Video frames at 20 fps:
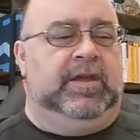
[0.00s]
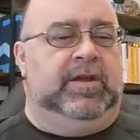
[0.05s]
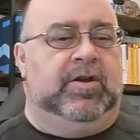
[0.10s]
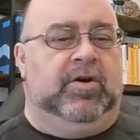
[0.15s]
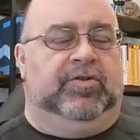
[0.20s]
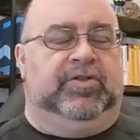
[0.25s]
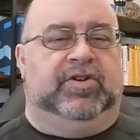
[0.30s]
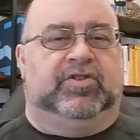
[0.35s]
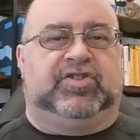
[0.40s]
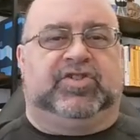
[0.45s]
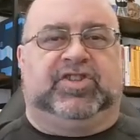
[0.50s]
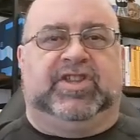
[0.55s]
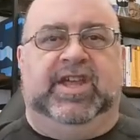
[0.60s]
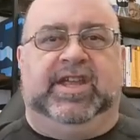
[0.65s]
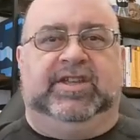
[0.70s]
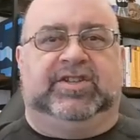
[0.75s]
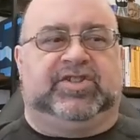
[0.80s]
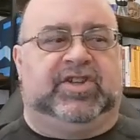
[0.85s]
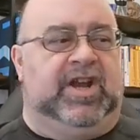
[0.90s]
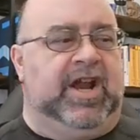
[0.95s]
There's
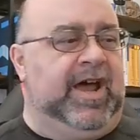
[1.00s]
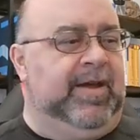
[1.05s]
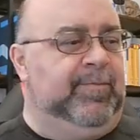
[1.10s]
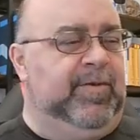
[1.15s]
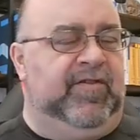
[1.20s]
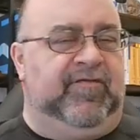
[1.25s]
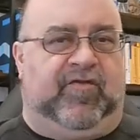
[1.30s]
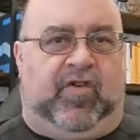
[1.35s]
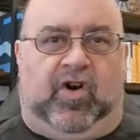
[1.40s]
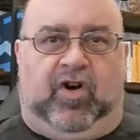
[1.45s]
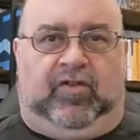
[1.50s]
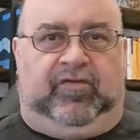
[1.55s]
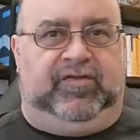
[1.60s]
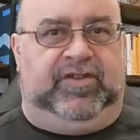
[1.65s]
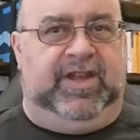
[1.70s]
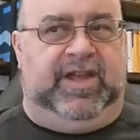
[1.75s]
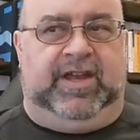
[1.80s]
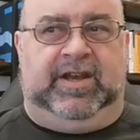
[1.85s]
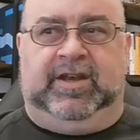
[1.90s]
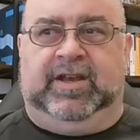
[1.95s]
things that I'm involved
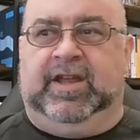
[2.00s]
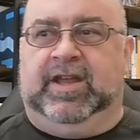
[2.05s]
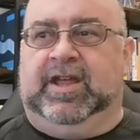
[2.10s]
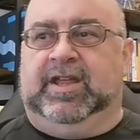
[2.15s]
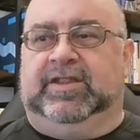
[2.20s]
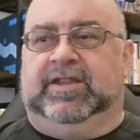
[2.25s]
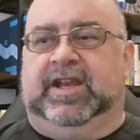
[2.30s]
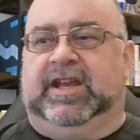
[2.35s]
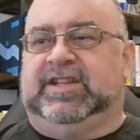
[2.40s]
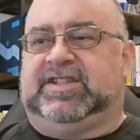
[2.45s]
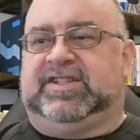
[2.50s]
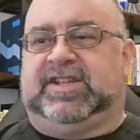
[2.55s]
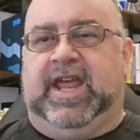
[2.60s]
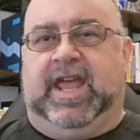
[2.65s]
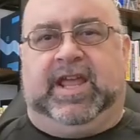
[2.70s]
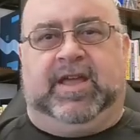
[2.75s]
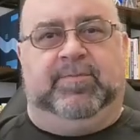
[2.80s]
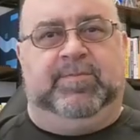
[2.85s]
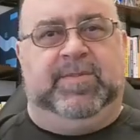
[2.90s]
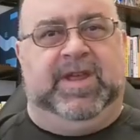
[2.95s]
in that it's
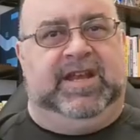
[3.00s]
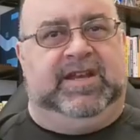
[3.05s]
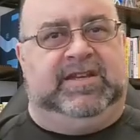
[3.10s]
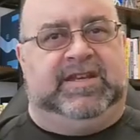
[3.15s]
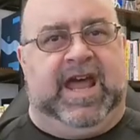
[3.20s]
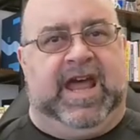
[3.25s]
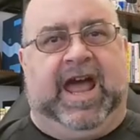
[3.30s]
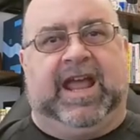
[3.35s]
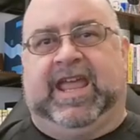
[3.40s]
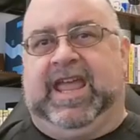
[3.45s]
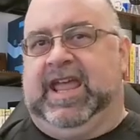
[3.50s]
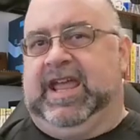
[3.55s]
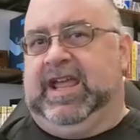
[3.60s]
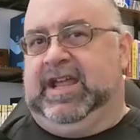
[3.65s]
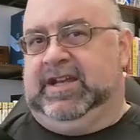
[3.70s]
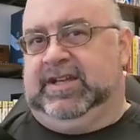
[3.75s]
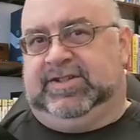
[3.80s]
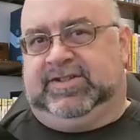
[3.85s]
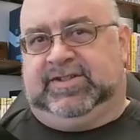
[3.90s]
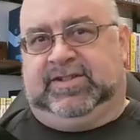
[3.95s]
taken me
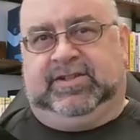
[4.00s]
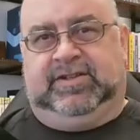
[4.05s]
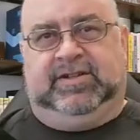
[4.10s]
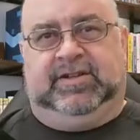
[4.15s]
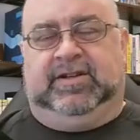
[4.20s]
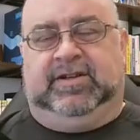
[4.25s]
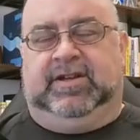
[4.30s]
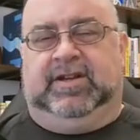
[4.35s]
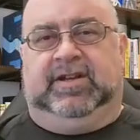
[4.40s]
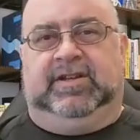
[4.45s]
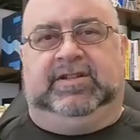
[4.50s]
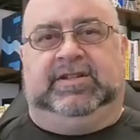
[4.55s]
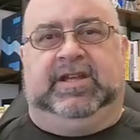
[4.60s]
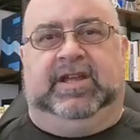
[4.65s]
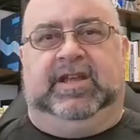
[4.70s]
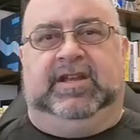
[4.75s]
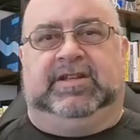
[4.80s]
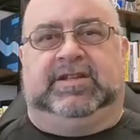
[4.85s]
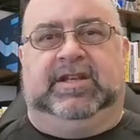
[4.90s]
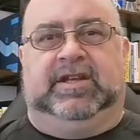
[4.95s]
decades
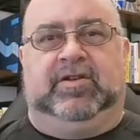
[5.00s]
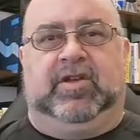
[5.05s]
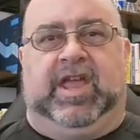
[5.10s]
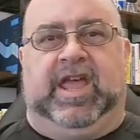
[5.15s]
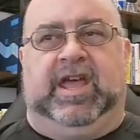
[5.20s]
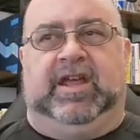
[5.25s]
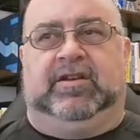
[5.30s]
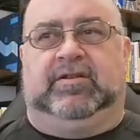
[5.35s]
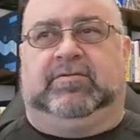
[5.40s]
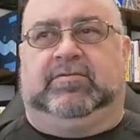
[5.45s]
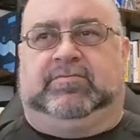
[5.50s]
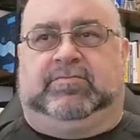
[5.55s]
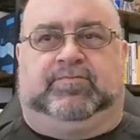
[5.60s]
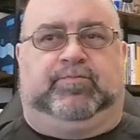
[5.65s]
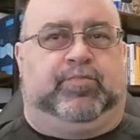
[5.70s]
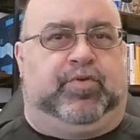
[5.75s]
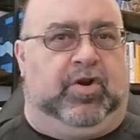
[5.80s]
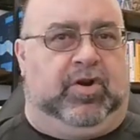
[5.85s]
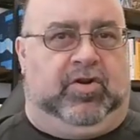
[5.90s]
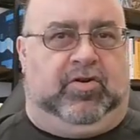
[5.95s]
to get
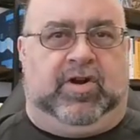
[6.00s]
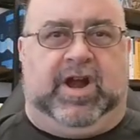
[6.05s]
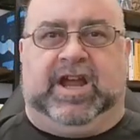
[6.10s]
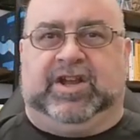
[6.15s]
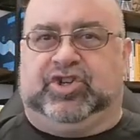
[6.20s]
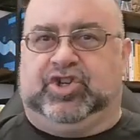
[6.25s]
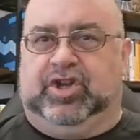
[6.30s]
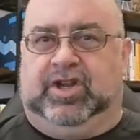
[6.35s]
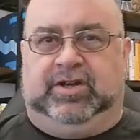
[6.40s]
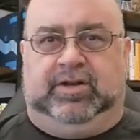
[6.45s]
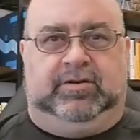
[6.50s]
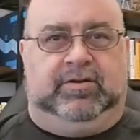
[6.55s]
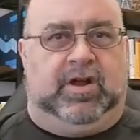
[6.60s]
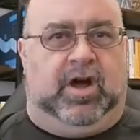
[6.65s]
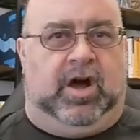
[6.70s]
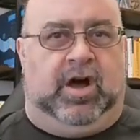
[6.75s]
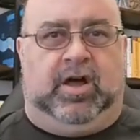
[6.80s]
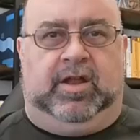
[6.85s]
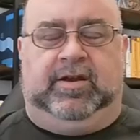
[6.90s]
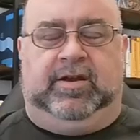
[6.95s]
progression
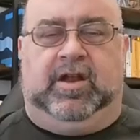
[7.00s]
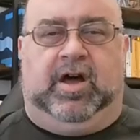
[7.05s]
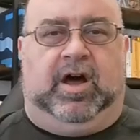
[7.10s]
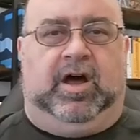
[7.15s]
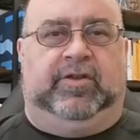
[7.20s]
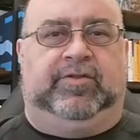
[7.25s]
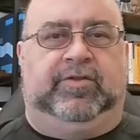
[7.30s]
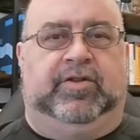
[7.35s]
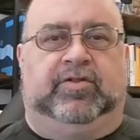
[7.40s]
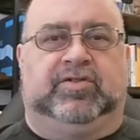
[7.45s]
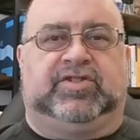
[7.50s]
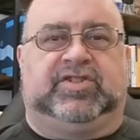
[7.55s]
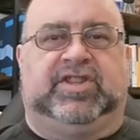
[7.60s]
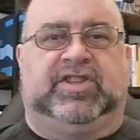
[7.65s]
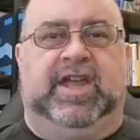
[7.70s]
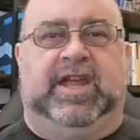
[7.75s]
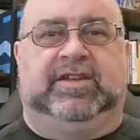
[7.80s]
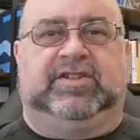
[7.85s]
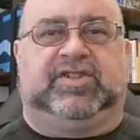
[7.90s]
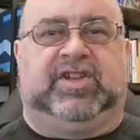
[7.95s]
on those
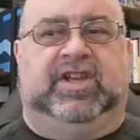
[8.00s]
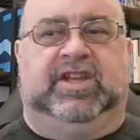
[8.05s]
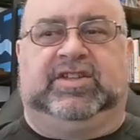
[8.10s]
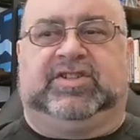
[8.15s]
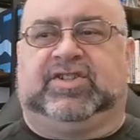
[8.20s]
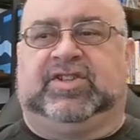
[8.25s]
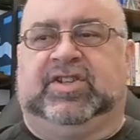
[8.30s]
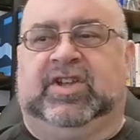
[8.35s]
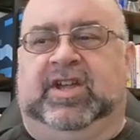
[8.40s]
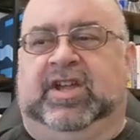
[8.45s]
things. It's